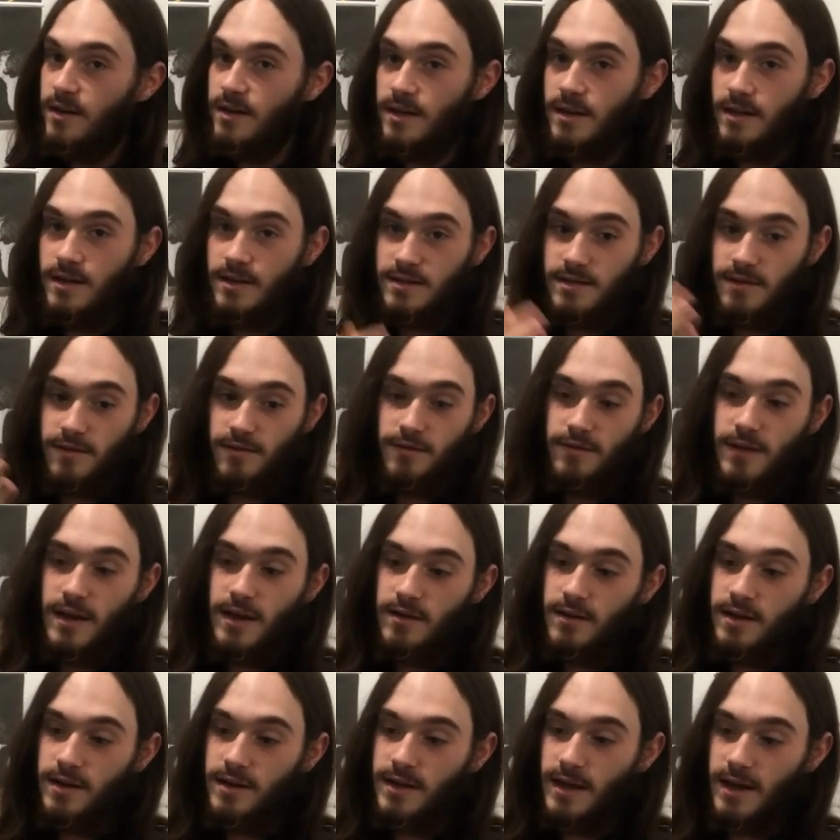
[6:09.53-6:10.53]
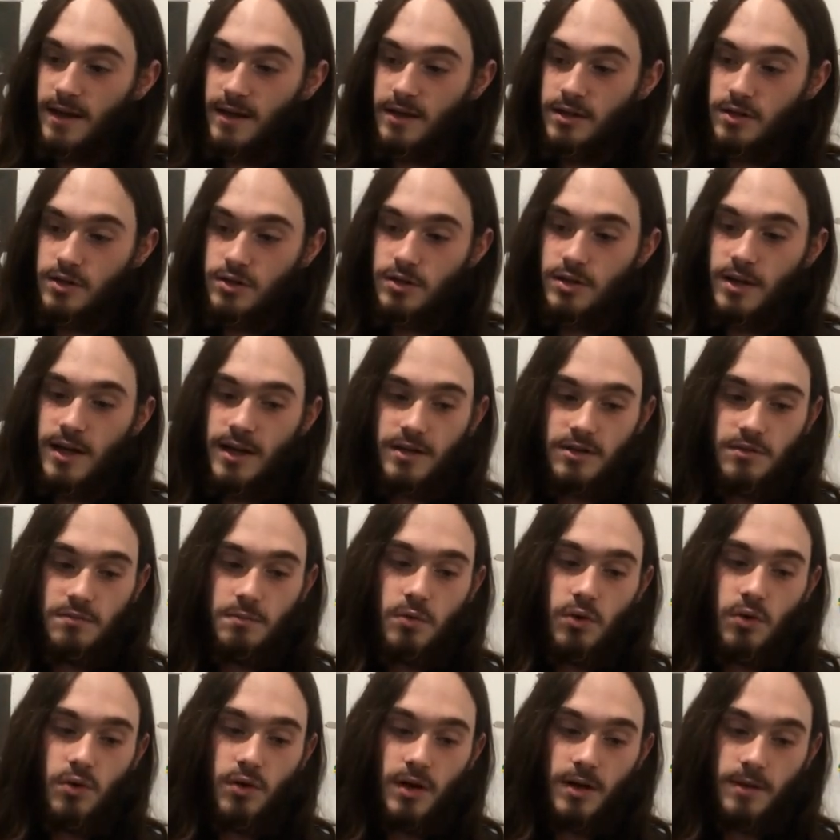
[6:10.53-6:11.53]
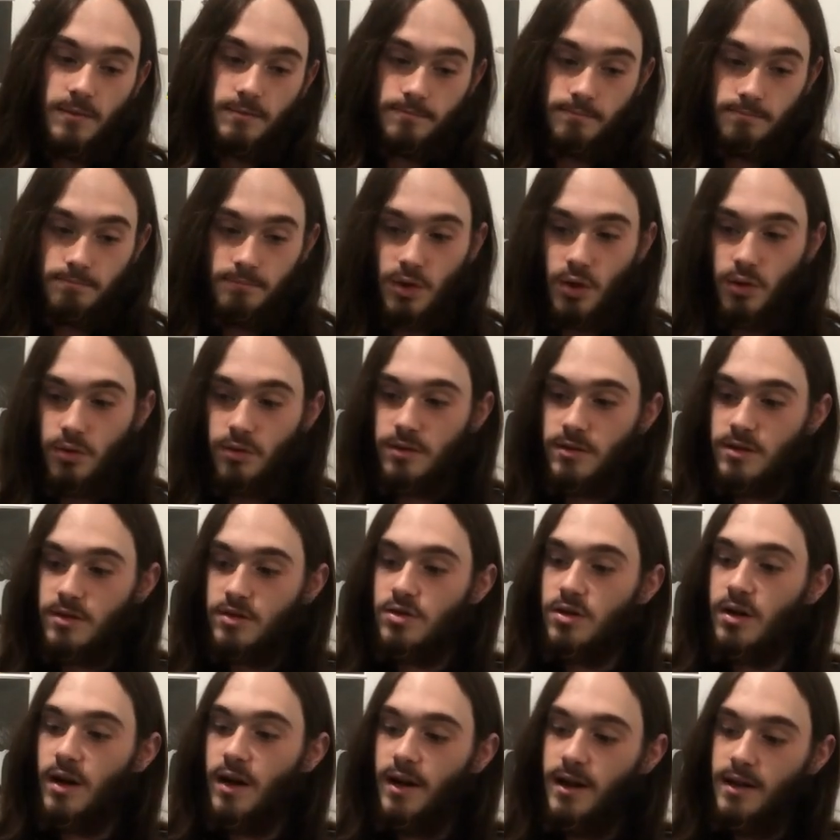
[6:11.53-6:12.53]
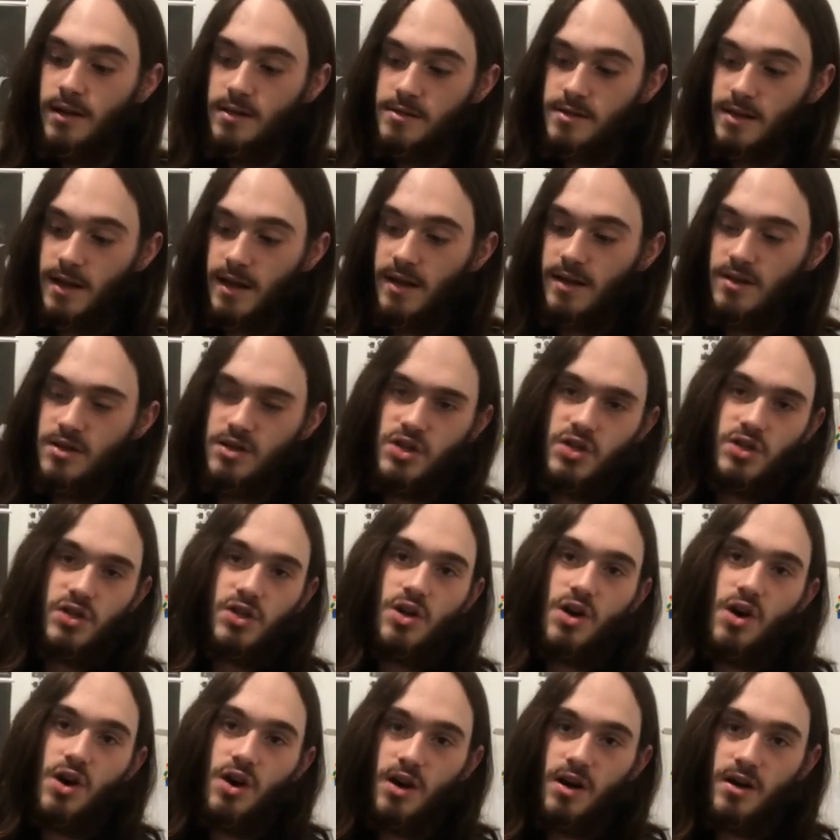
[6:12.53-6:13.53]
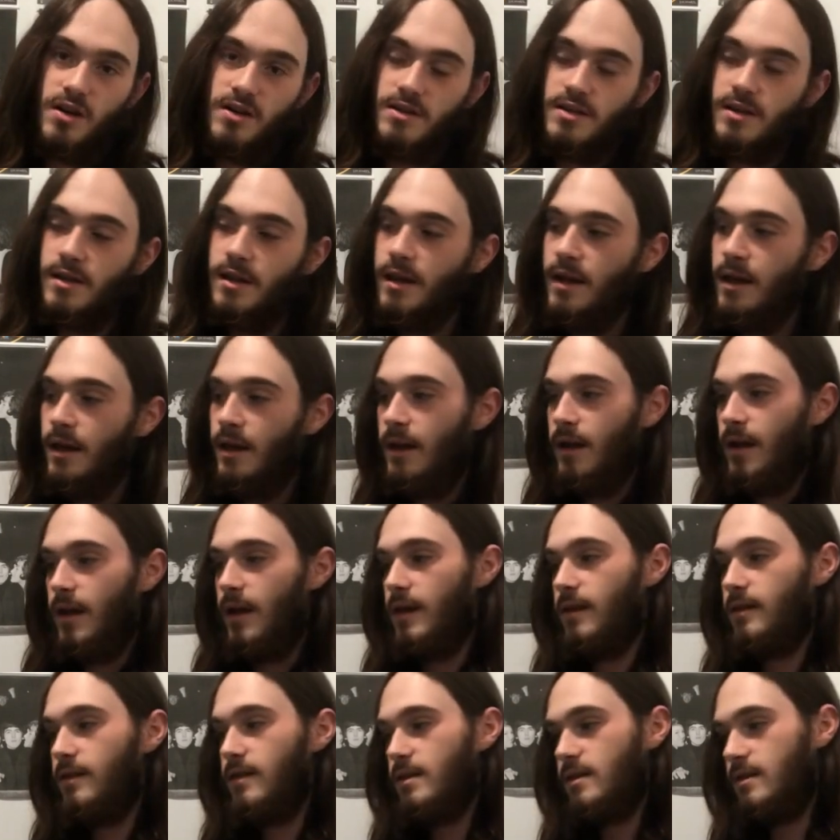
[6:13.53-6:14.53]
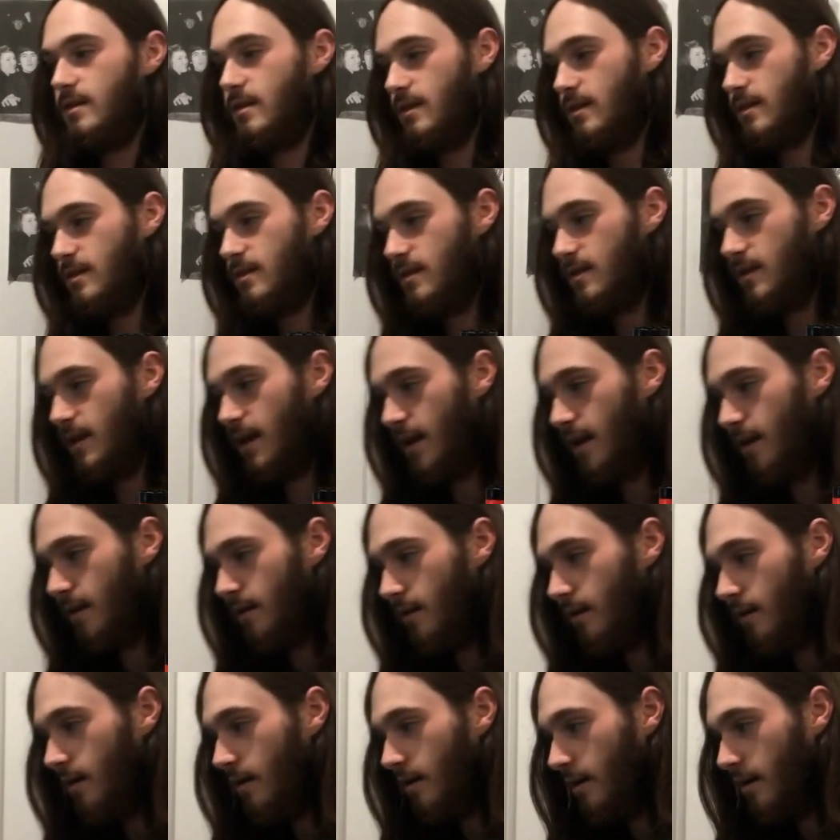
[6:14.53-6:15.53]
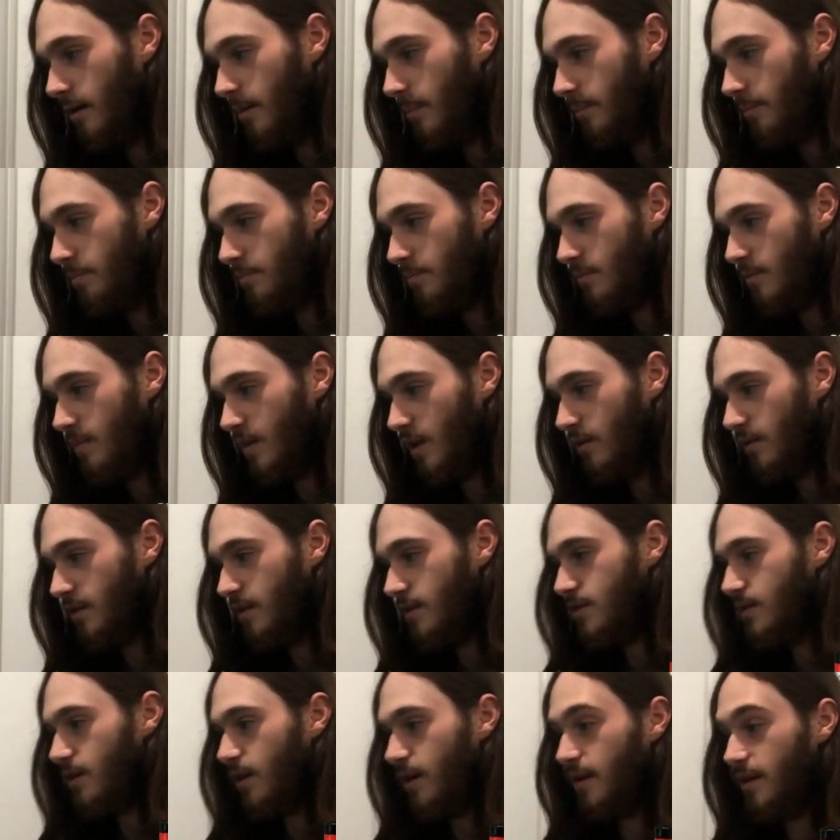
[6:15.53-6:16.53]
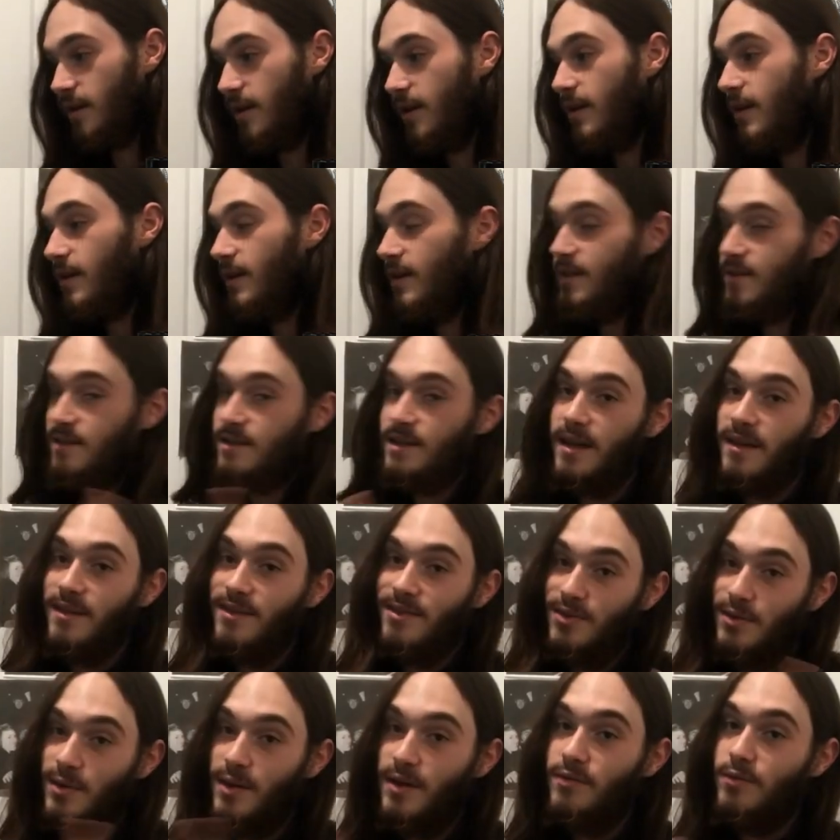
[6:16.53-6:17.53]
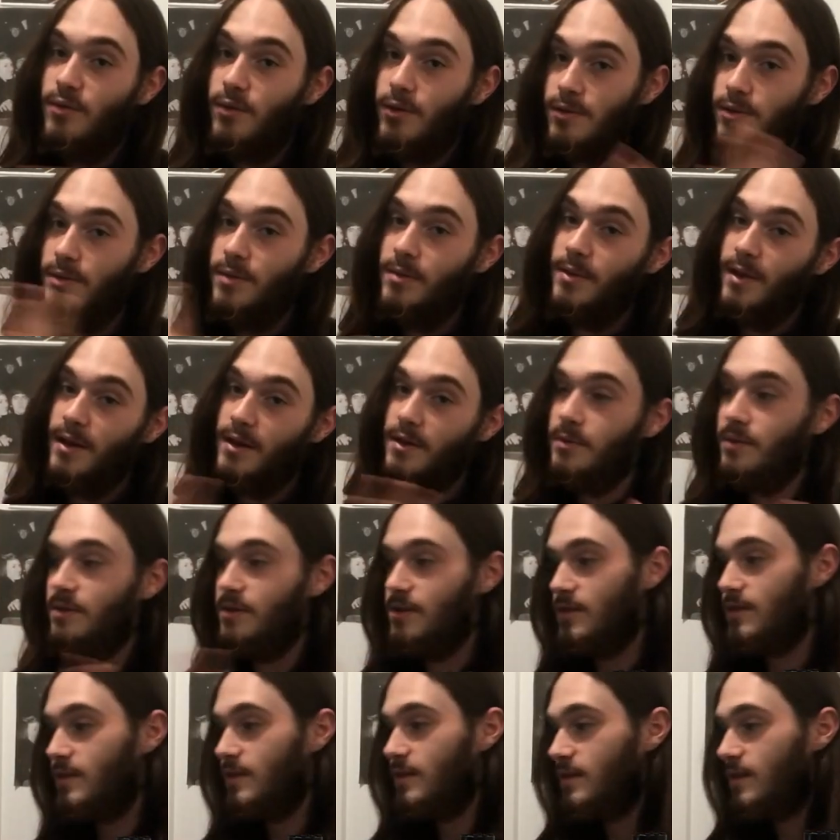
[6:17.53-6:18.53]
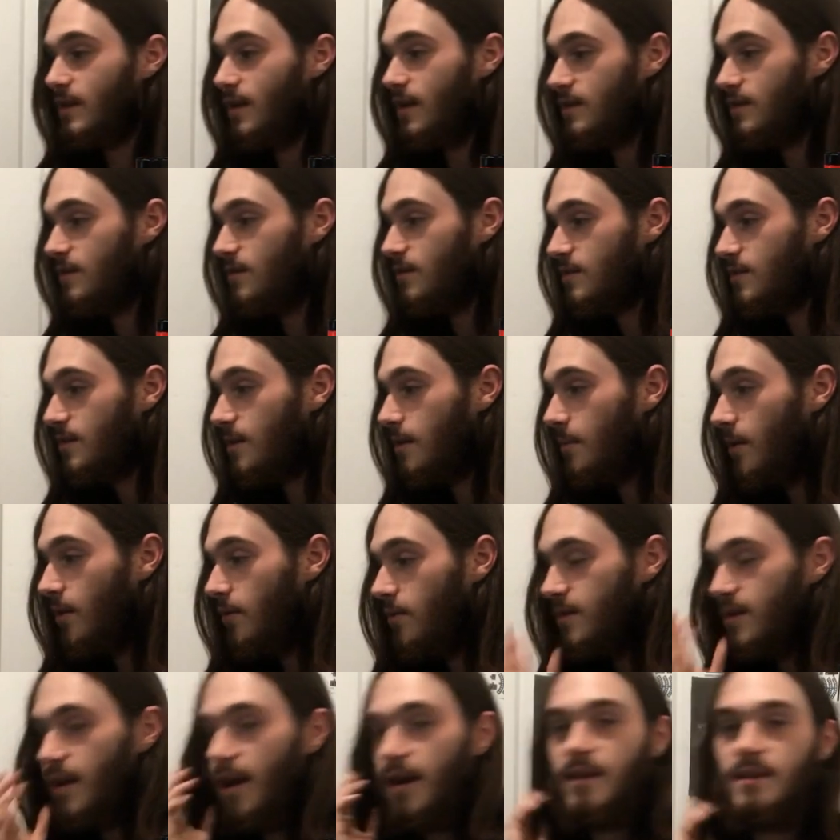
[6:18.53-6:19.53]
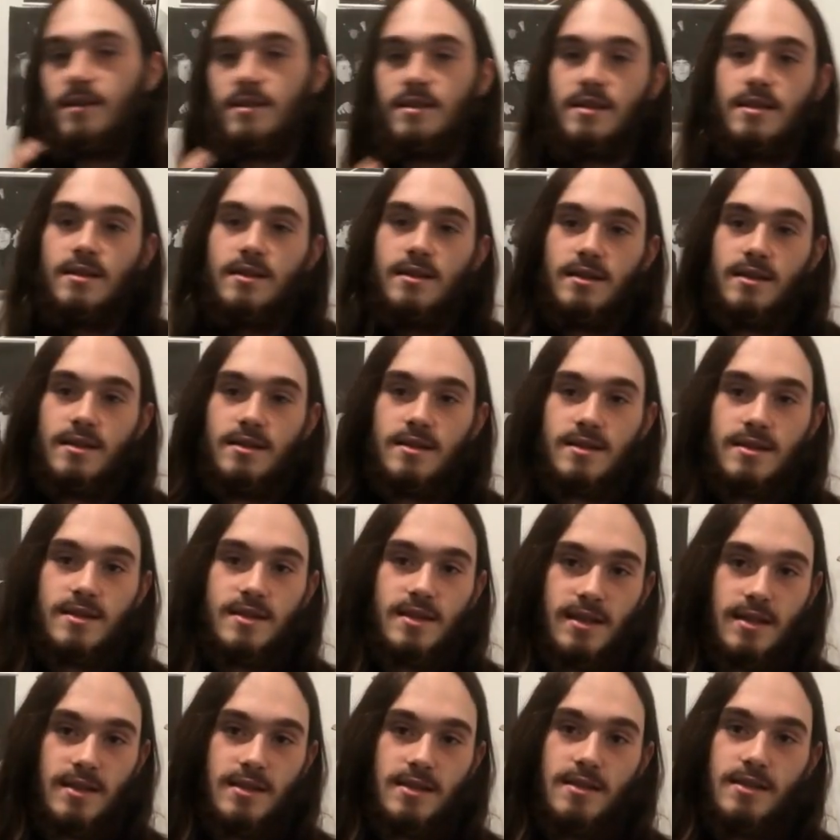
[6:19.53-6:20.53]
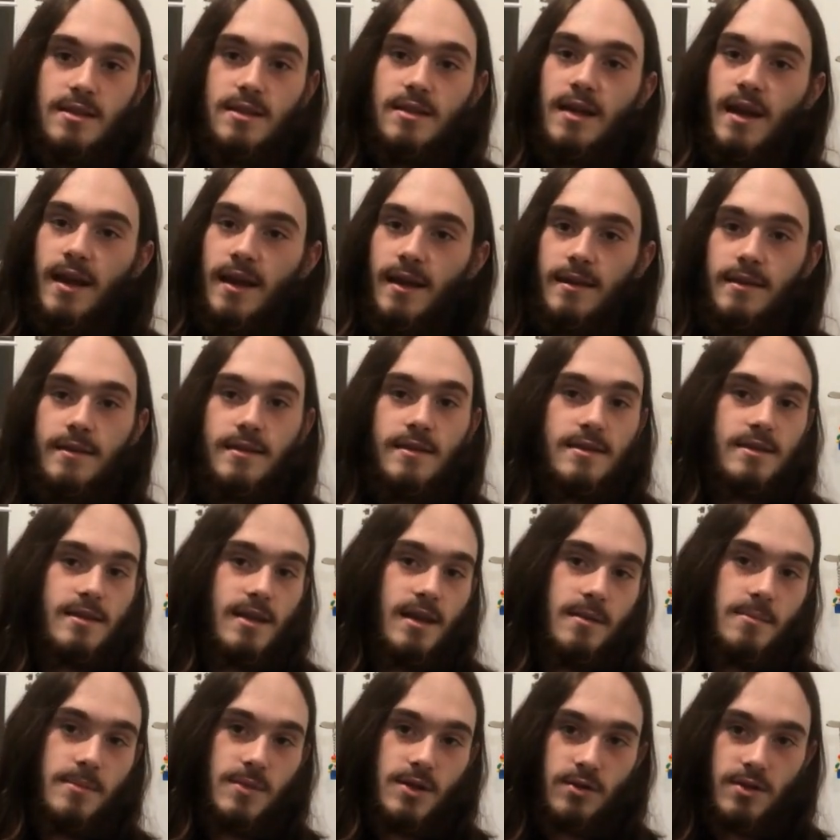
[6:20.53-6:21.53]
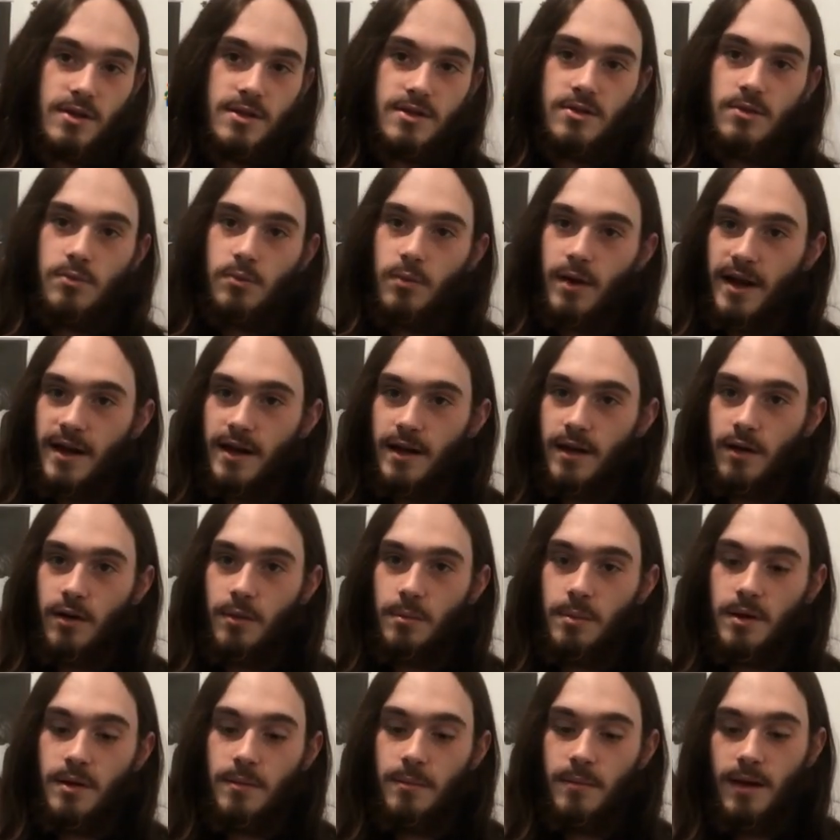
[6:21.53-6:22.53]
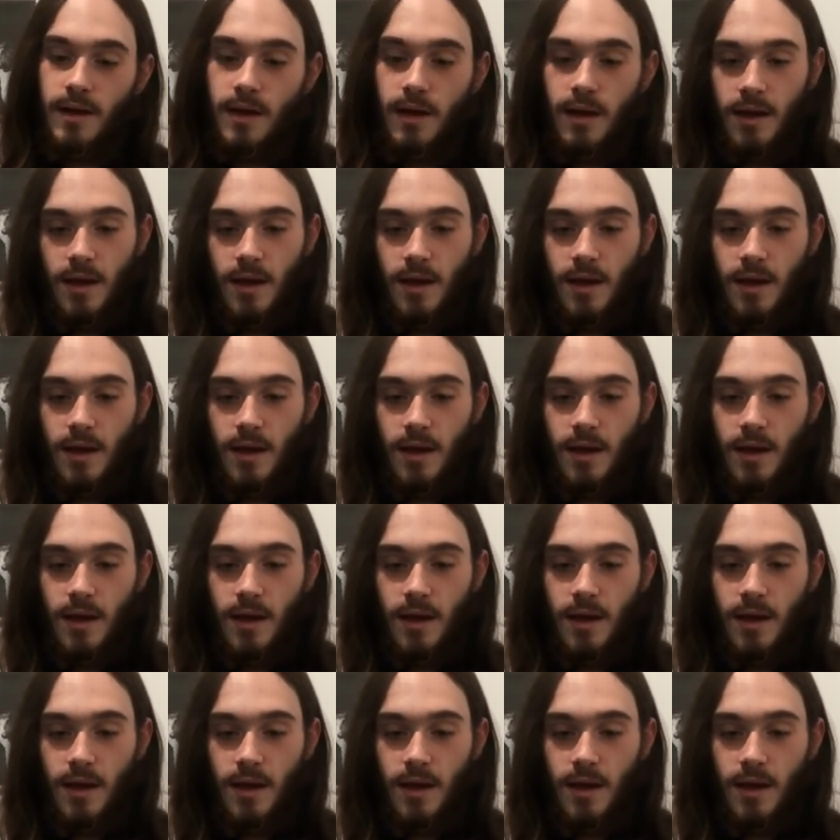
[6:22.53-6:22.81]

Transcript: It is a ferry that can transport both trains and just cars. And this is set, it's set 343 like we just discussed, and this came out in 1968, the same year as the White Album.